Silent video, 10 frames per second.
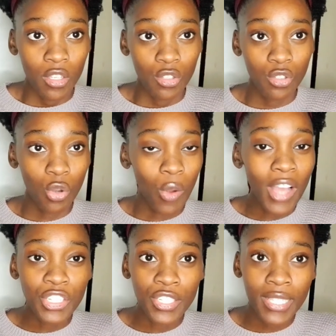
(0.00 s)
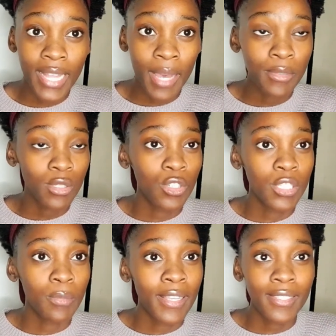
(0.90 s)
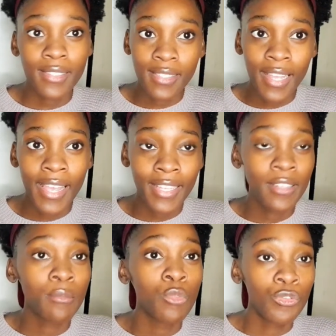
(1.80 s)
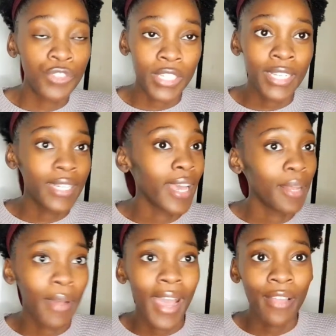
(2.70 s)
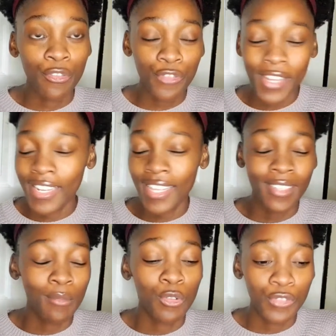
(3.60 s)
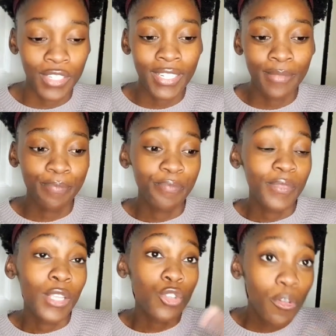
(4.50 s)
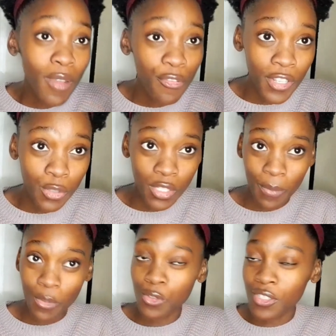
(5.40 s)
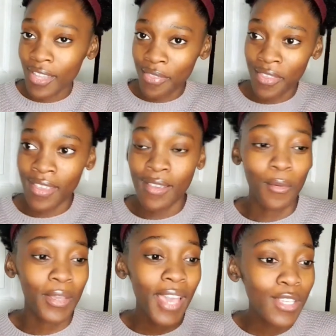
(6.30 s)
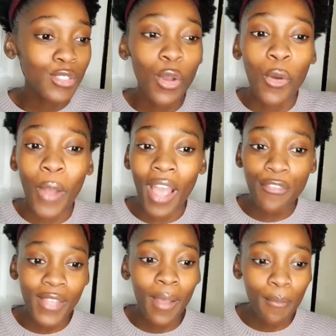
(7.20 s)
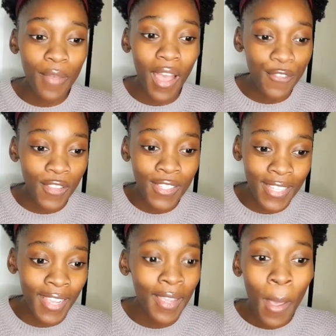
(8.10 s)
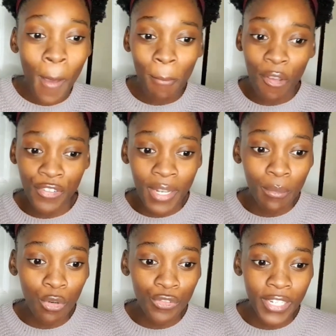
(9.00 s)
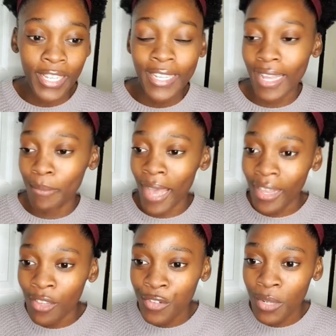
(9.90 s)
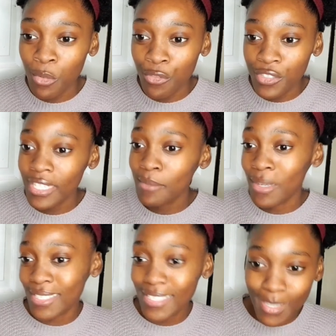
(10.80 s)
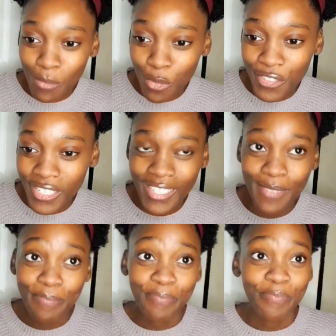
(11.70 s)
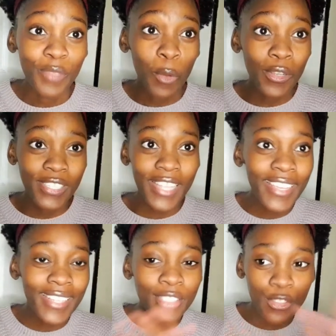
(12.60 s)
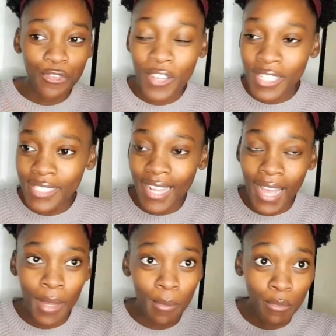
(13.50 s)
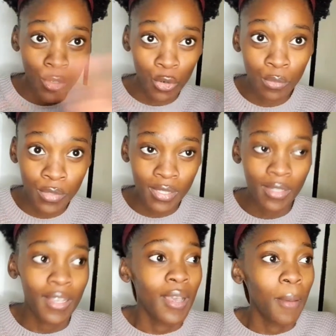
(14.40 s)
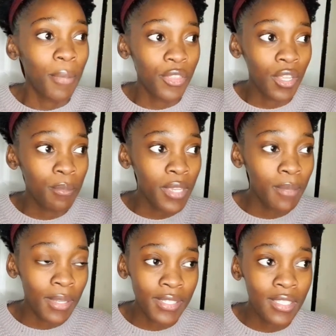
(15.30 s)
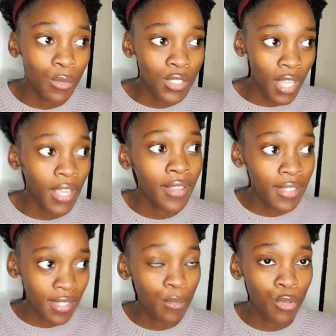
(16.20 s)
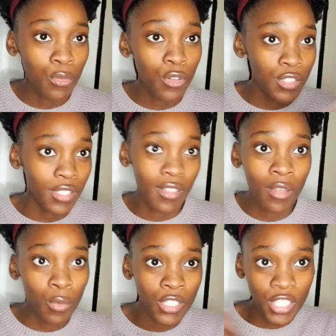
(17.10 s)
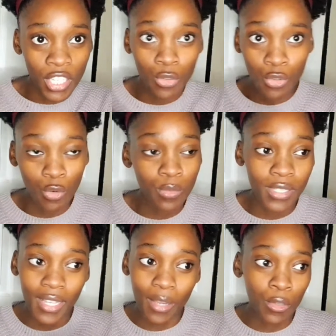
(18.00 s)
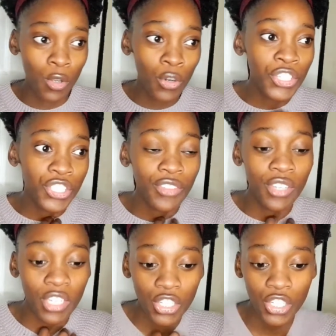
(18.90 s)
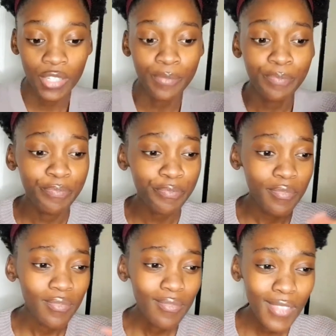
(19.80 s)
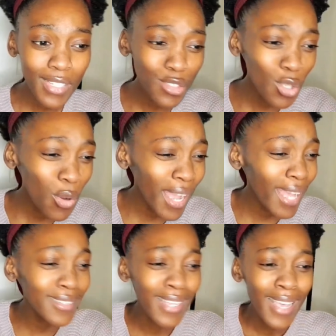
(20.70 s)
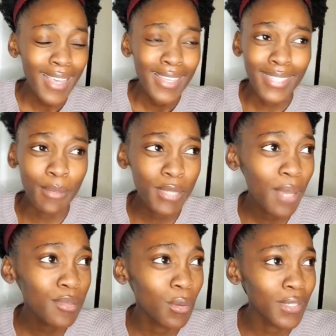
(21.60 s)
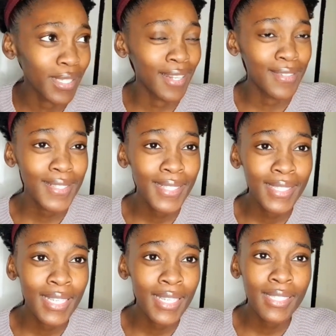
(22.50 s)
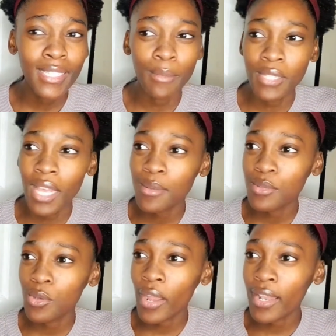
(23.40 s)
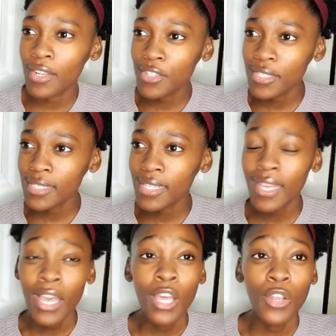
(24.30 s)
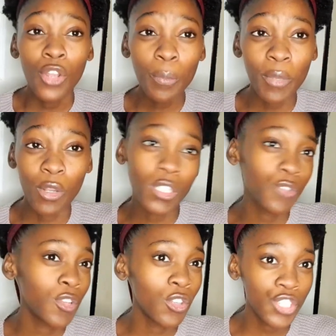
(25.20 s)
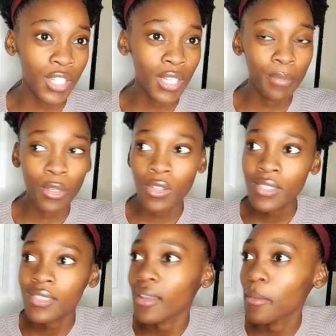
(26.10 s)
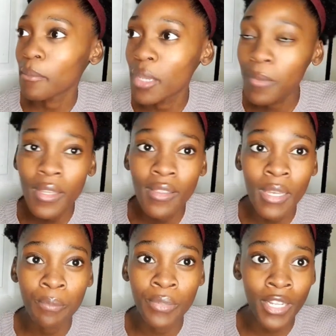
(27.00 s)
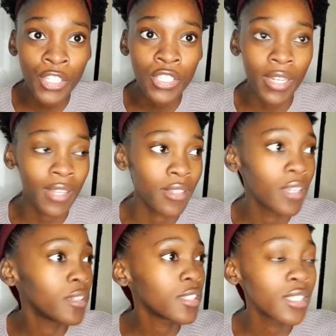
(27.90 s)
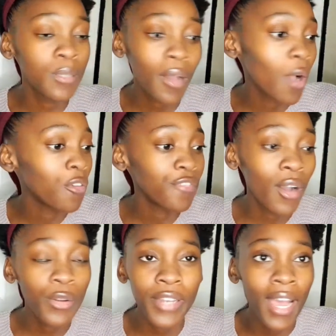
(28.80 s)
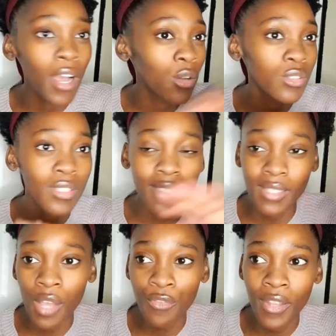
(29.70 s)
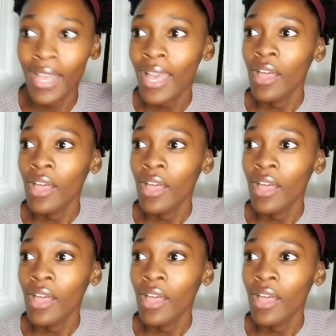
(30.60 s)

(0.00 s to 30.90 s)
So I just slept because my sister hadn't moved in and my other friend hadn't moved in. Two of my friends were supposed to stay there. Okay, so after that day, my friend moved in and my other friend moved in, my sister moved in. We were staying in different rooms, but then me and my sister were staying in the same room because they were singing rooms. We only shared the kitchen. So guys, sometimes there was electricity, sometimes no electricity, not because of load shedding, because maybe they breached and then the city power found out and stuff. Like,